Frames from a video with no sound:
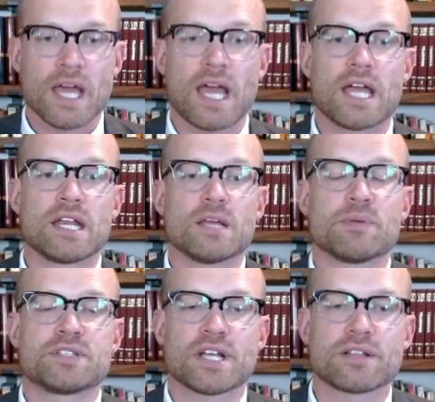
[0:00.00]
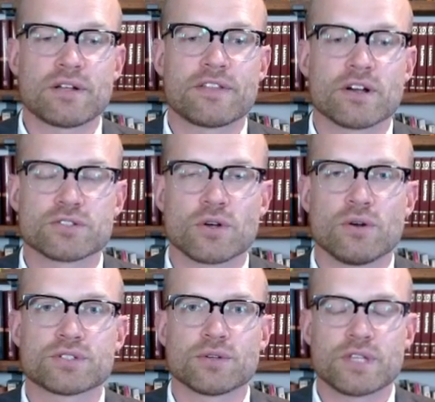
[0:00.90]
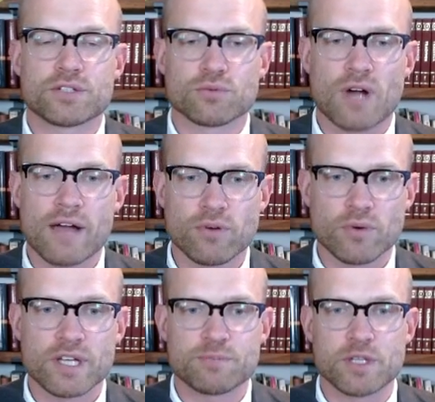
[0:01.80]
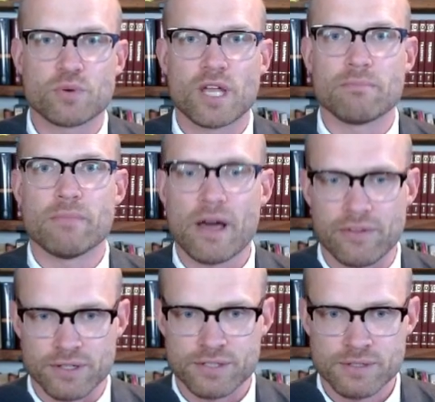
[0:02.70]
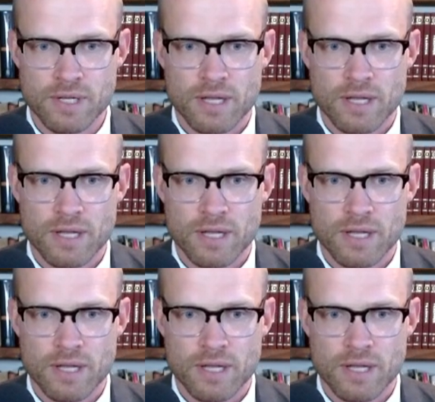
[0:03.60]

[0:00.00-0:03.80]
And in particular, there is also these rivalries between mothers.